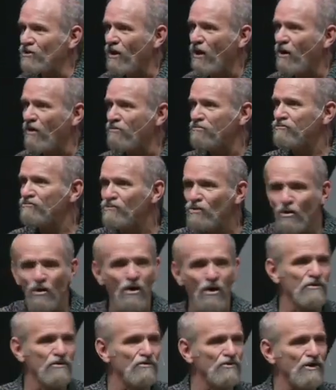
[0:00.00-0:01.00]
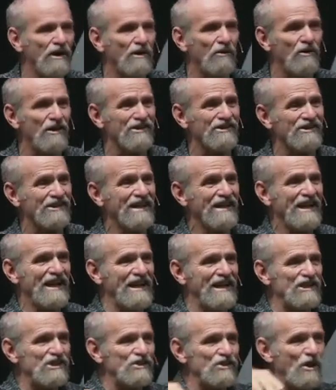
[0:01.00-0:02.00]
new borders, a
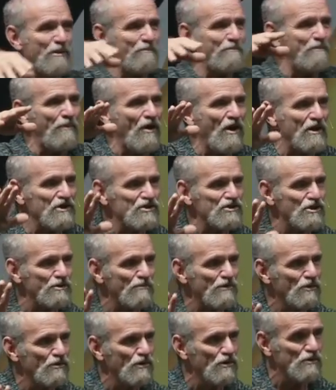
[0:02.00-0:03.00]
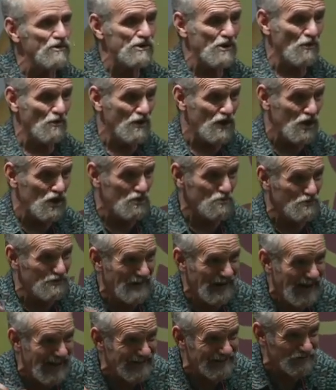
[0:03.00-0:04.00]
manager, an owner of a business. He
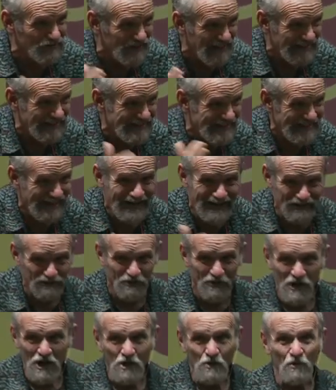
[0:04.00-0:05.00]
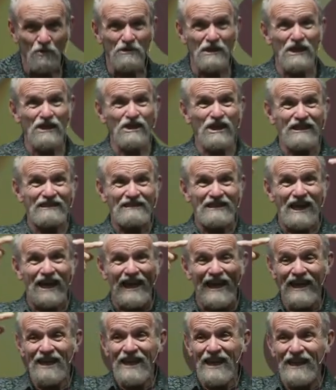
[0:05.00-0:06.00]
only can you
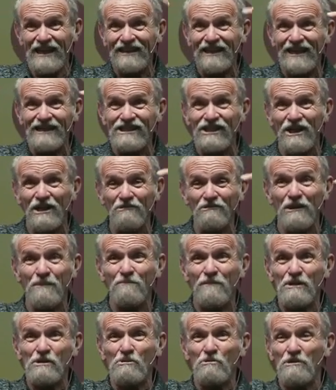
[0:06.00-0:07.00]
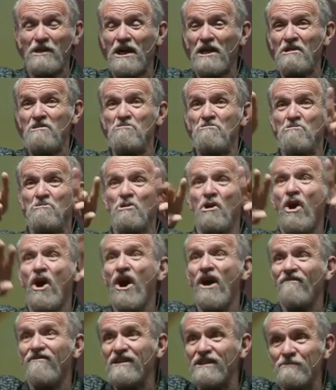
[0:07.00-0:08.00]
know decrease his rhythm
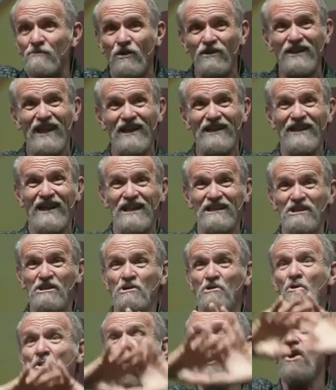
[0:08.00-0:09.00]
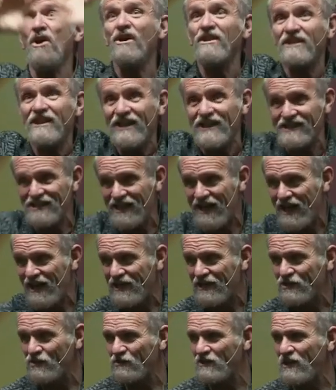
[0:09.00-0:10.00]
when he is he has
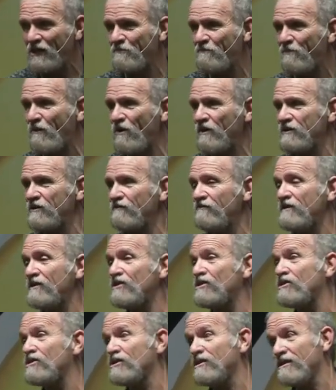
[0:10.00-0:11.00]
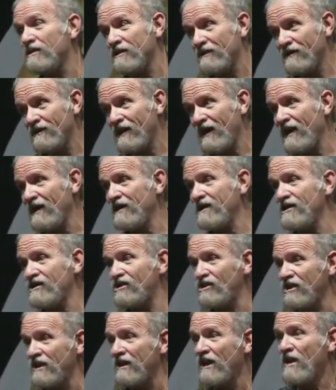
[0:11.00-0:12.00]
time to dream in other areas
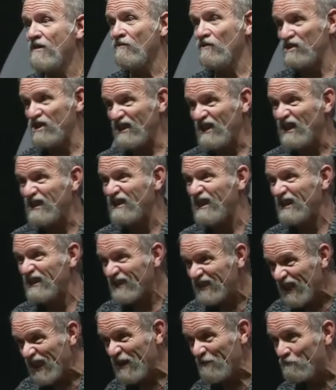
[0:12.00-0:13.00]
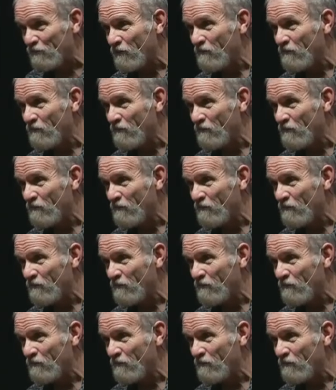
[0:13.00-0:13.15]
where he can invest